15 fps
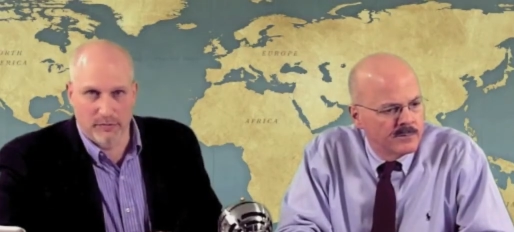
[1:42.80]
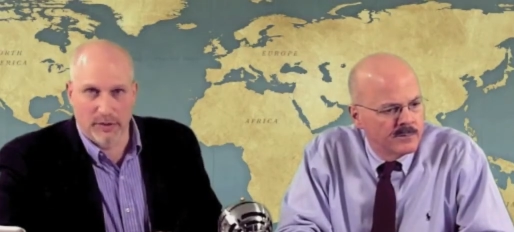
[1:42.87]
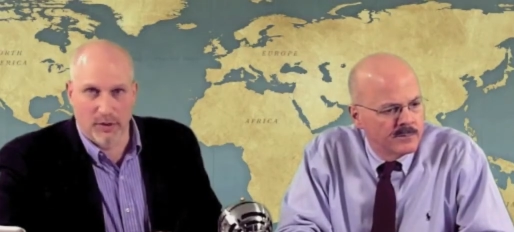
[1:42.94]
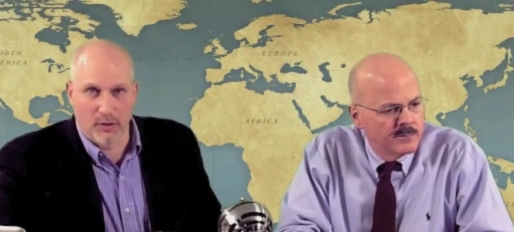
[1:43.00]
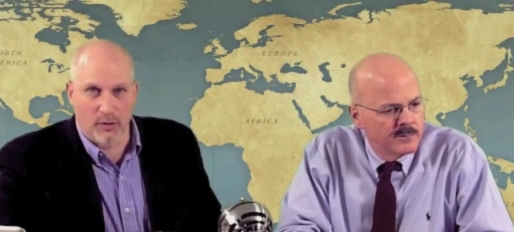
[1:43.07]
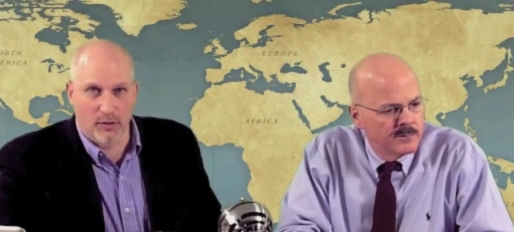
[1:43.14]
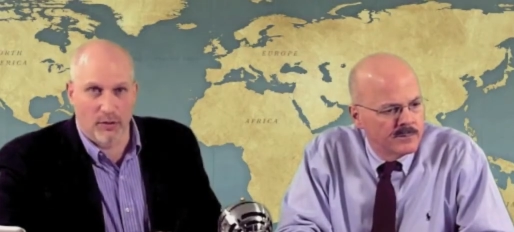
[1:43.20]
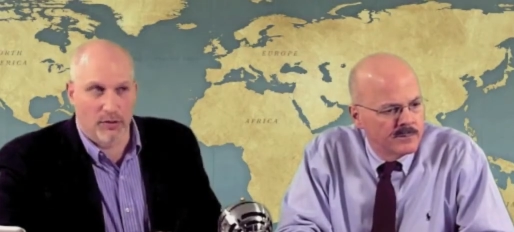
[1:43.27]
Speaker 1: you
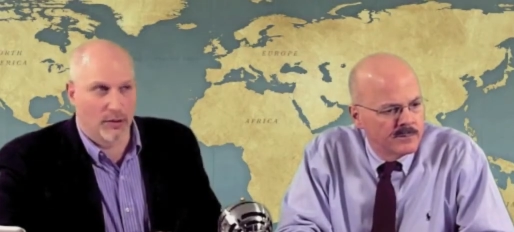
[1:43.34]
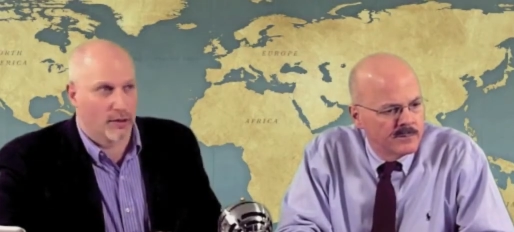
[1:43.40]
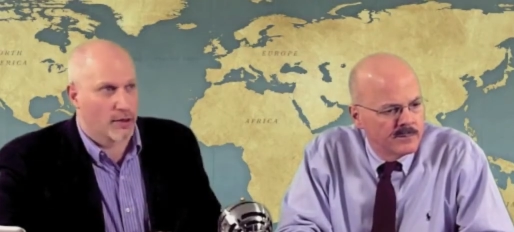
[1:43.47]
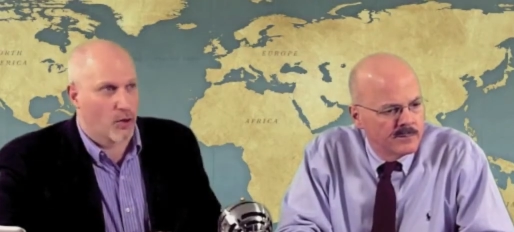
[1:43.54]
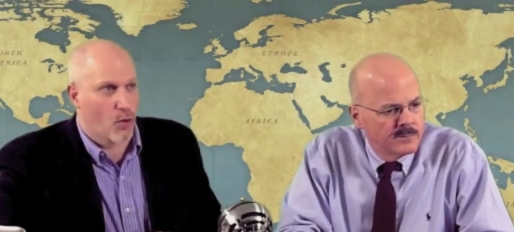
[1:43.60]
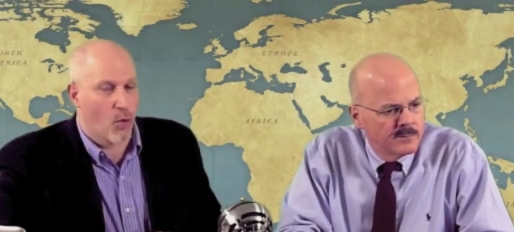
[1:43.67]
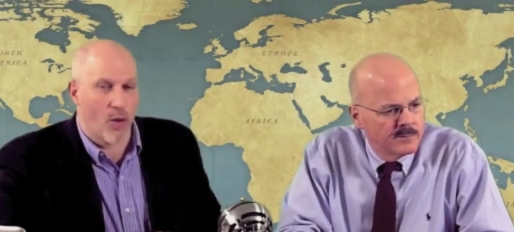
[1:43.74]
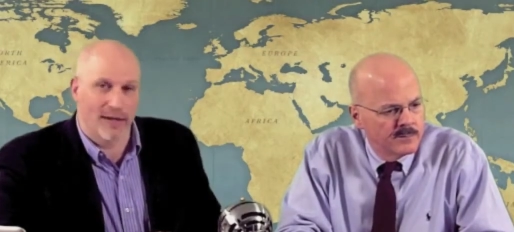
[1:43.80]
know,
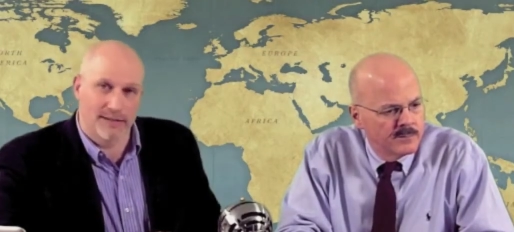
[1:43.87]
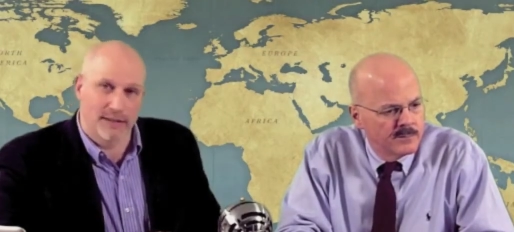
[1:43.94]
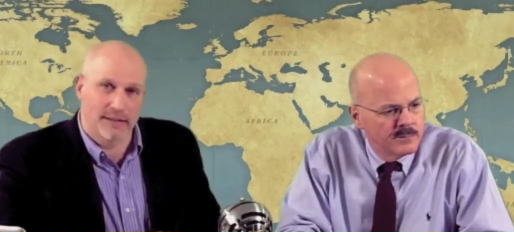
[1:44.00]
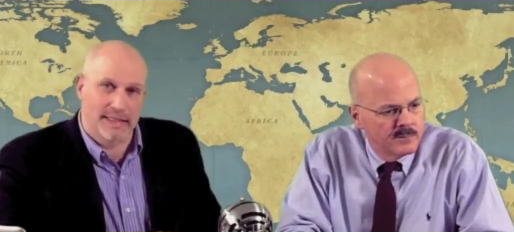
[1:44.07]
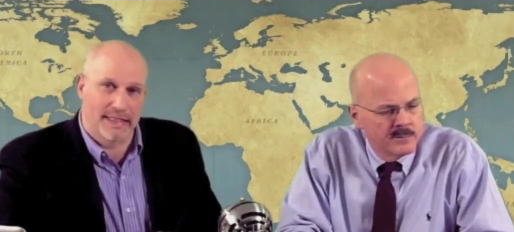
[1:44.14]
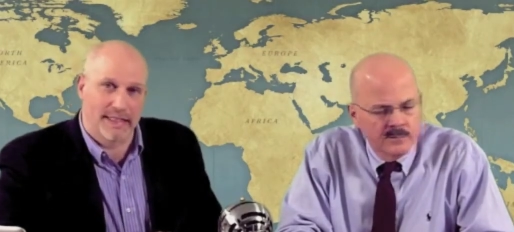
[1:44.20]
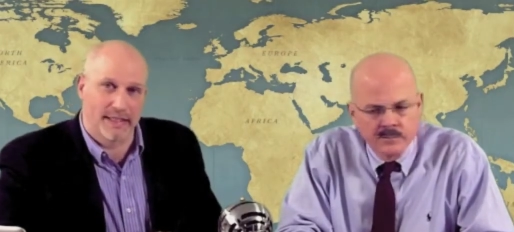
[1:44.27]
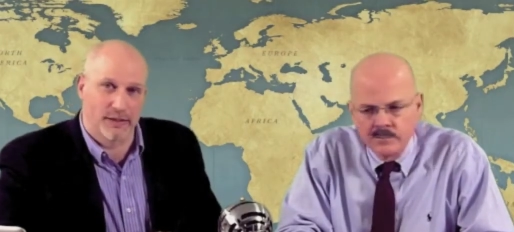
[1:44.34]

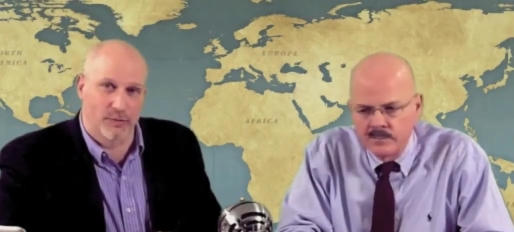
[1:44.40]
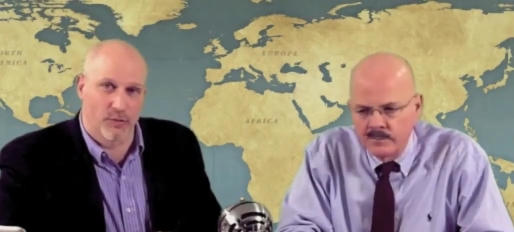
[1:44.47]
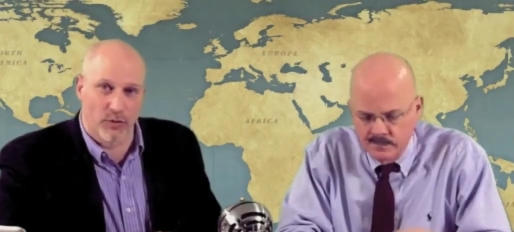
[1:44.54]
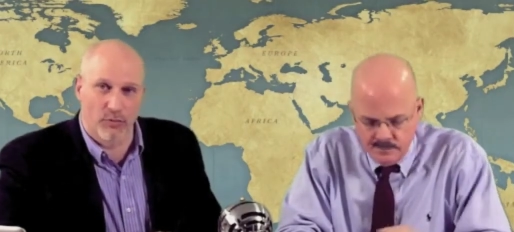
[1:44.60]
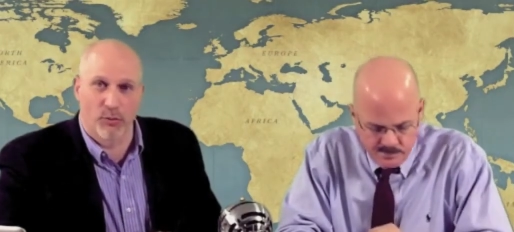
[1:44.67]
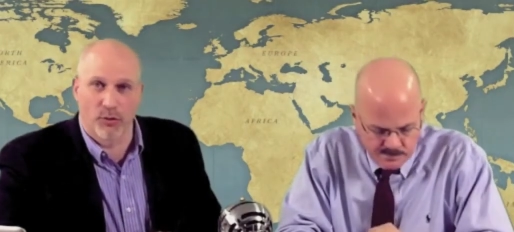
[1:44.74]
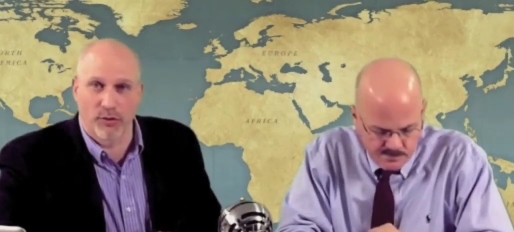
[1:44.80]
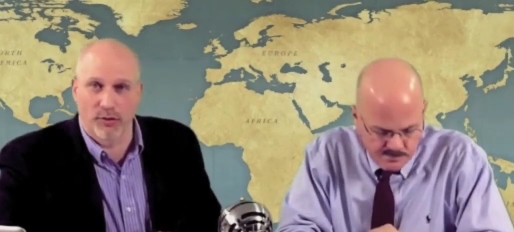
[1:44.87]
quantity is
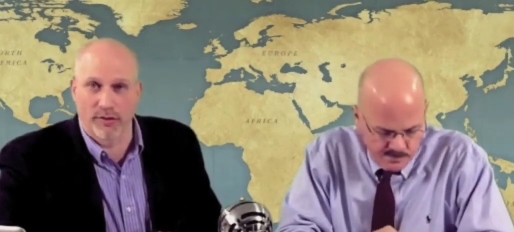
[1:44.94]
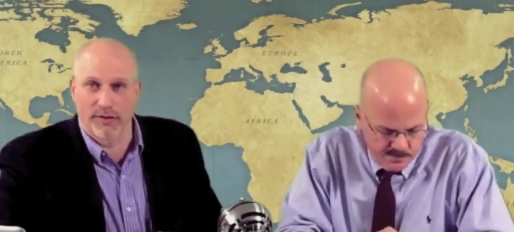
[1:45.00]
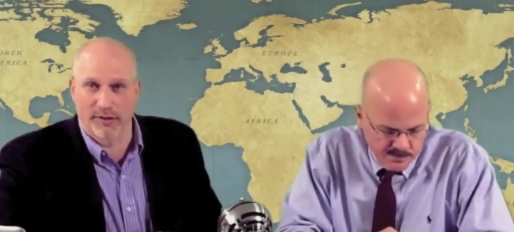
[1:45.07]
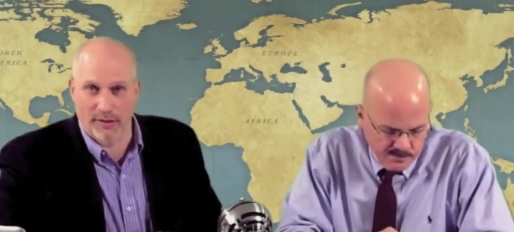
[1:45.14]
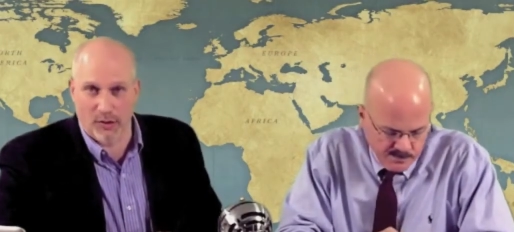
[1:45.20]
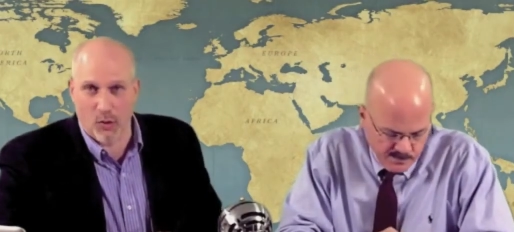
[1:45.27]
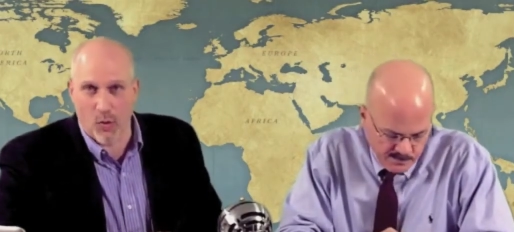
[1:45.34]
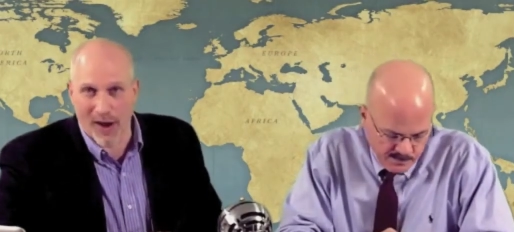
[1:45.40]
more important
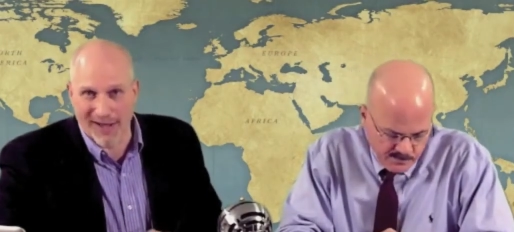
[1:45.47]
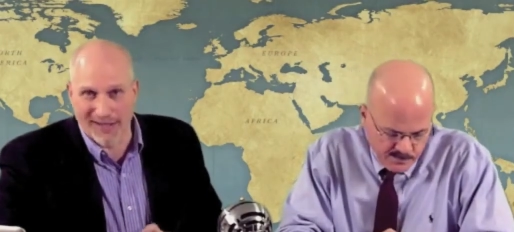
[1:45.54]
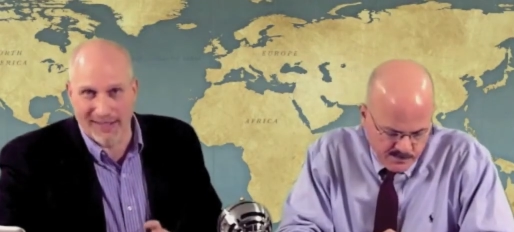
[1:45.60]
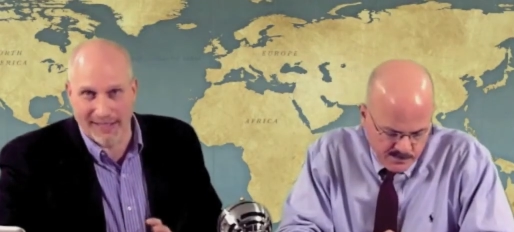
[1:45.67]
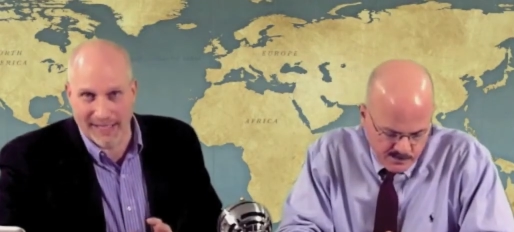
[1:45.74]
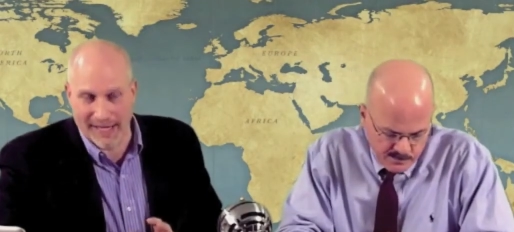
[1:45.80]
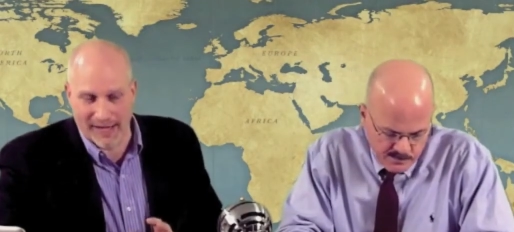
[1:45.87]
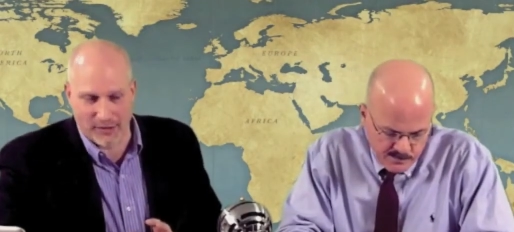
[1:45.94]
than quality,